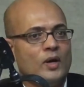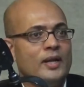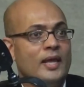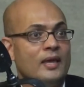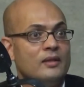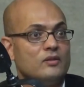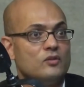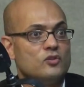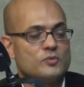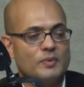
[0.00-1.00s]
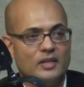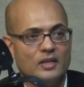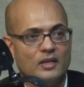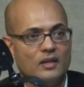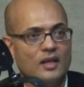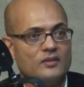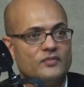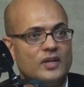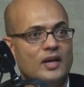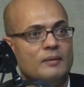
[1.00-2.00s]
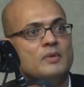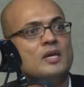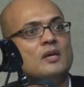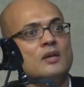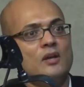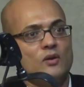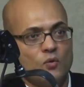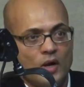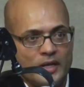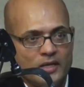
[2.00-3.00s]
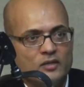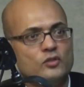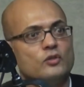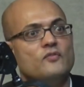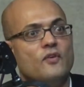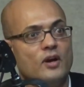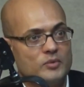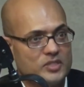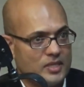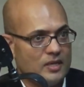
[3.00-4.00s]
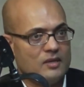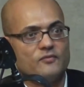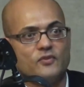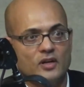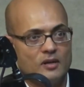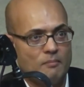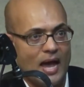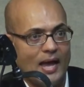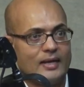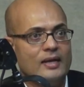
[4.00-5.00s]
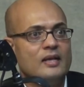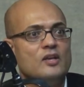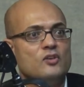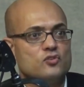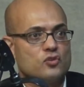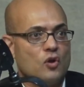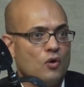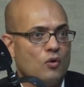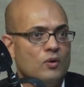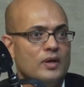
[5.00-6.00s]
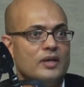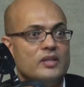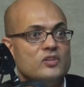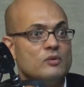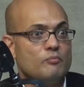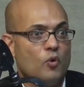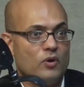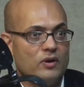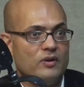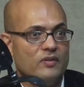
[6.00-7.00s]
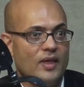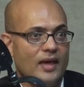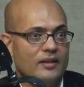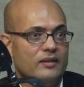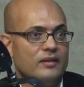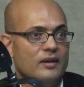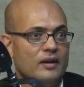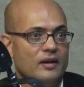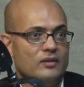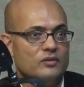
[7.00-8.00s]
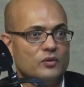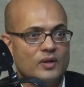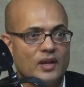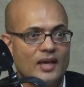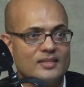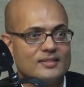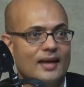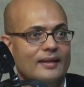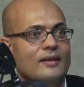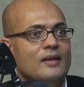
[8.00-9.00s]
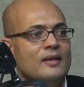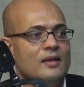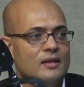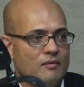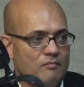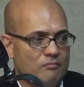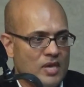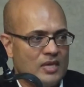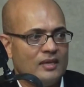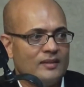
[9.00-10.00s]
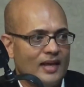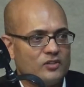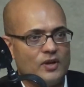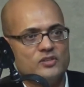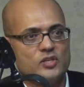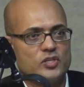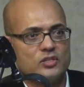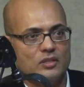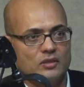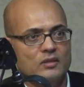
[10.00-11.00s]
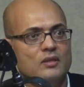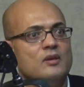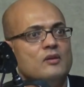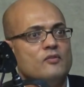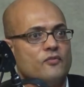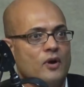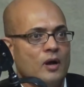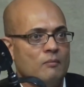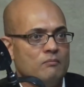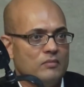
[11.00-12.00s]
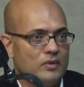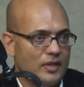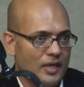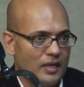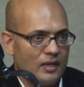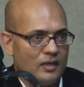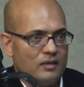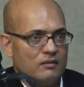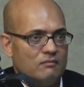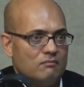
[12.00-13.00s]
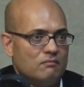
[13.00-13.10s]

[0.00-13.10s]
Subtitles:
one hand, you're spending a lot of time running to the pharmacy front and back. So it is important that you realize that making that transition from a